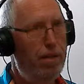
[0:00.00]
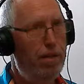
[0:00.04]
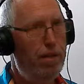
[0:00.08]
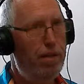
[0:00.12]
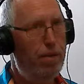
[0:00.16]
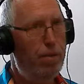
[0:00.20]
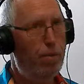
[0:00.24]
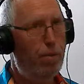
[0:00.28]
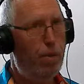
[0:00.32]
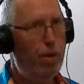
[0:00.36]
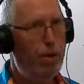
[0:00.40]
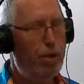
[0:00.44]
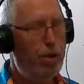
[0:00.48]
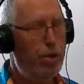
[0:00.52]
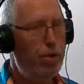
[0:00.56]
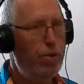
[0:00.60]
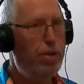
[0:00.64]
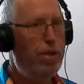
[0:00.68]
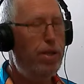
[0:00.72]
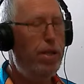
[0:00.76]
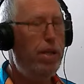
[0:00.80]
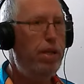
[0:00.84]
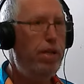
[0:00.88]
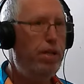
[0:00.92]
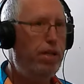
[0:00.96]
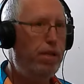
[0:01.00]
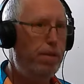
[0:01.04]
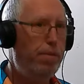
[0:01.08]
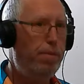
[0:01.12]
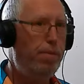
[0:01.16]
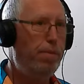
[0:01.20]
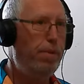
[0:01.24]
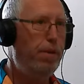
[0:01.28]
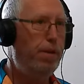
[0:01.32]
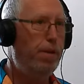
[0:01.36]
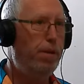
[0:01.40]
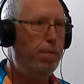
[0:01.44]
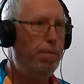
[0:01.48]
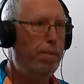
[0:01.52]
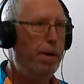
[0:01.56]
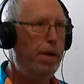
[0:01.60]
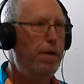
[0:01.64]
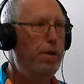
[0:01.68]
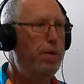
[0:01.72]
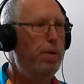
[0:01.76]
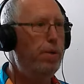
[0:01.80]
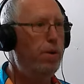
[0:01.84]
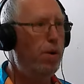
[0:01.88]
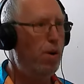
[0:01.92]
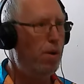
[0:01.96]
to compared
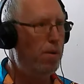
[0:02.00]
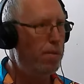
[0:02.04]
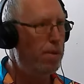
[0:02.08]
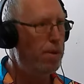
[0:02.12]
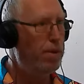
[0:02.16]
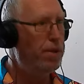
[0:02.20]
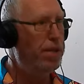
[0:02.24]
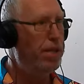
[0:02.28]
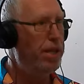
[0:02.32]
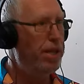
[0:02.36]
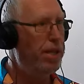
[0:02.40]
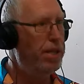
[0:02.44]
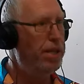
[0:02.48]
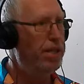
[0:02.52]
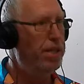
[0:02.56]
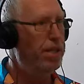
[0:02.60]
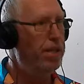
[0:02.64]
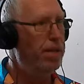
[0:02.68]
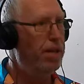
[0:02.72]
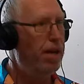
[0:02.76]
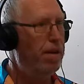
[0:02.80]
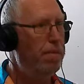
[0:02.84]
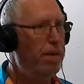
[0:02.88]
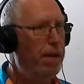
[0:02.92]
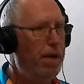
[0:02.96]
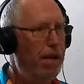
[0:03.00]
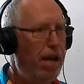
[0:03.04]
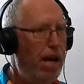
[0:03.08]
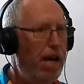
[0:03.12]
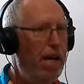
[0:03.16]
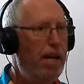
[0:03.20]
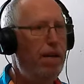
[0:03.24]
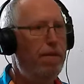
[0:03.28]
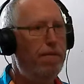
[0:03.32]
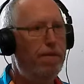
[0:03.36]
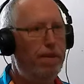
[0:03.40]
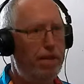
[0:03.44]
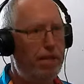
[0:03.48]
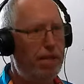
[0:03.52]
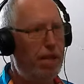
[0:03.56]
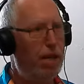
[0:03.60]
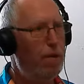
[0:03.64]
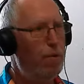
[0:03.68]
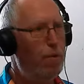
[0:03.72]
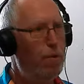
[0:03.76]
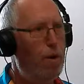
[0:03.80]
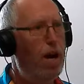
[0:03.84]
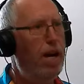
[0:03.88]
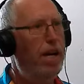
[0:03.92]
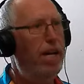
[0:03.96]
to a normal citizen. I mean, any of us can
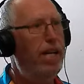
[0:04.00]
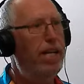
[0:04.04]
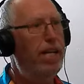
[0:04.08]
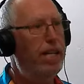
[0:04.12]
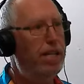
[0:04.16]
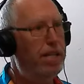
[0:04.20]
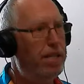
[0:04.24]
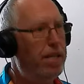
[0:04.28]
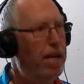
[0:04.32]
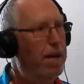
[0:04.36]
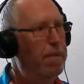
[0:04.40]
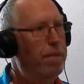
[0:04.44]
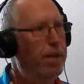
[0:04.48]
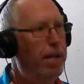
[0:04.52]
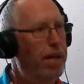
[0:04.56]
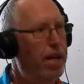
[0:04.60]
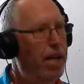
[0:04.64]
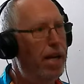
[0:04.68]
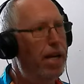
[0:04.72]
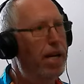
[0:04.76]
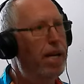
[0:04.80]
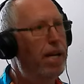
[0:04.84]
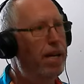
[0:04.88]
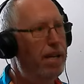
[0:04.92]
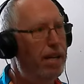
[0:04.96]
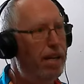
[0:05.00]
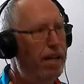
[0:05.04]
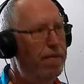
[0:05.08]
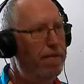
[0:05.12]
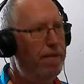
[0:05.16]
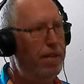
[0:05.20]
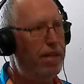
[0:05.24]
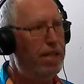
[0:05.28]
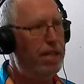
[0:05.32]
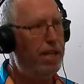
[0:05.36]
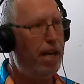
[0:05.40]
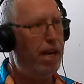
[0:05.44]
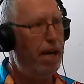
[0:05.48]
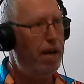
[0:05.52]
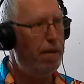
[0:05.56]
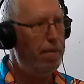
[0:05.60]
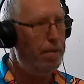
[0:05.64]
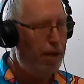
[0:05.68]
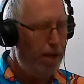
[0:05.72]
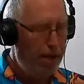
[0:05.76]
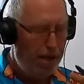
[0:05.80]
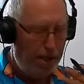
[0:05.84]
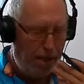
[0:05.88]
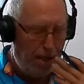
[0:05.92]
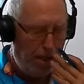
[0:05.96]
run into something at any given time,
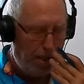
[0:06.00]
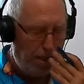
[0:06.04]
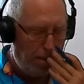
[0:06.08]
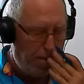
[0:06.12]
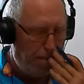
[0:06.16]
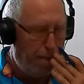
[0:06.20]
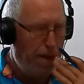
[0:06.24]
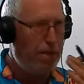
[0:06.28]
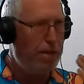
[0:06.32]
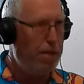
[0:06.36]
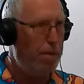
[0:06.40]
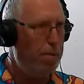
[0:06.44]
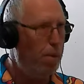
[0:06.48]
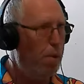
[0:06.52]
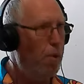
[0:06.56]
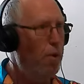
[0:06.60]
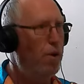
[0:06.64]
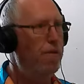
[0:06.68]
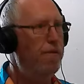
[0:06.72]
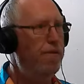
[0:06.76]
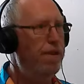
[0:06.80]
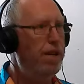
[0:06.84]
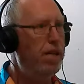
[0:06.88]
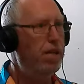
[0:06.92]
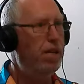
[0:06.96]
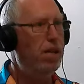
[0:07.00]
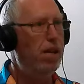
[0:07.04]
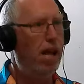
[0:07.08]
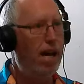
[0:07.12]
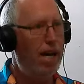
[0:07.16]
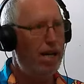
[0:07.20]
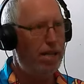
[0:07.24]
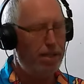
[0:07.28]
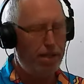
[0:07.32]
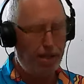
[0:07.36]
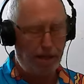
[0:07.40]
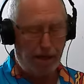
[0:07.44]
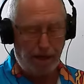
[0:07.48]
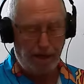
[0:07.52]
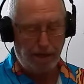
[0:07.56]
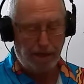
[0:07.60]
especially motor vehicle accident.